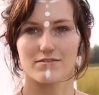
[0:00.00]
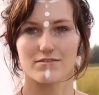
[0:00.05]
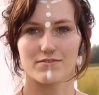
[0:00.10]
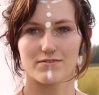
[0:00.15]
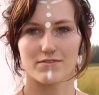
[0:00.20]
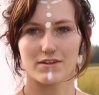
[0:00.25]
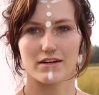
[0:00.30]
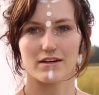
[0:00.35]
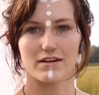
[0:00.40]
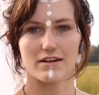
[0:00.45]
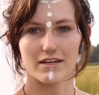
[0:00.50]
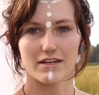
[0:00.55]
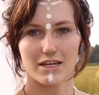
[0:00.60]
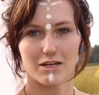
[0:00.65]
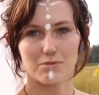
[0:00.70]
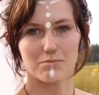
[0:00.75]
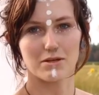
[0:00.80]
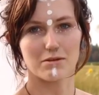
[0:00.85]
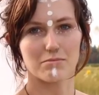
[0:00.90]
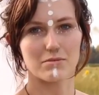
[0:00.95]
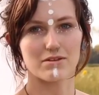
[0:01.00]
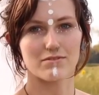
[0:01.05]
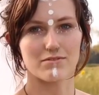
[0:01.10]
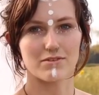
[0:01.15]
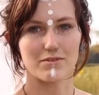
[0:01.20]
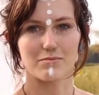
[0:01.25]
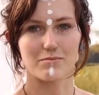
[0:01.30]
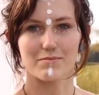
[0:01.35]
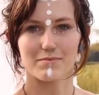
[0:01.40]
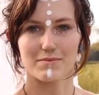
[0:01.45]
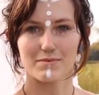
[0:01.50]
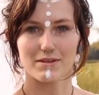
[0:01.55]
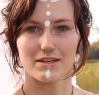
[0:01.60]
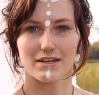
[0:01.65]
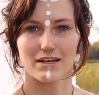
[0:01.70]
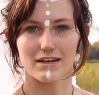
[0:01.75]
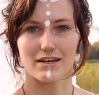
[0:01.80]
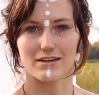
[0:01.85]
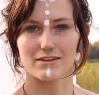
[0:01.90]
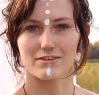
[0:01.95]
of fear keeping me from
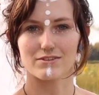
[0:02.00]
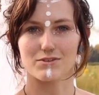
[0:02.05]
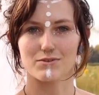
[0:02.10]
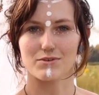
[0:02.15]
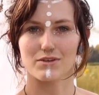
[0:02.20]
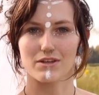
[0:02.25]
getting too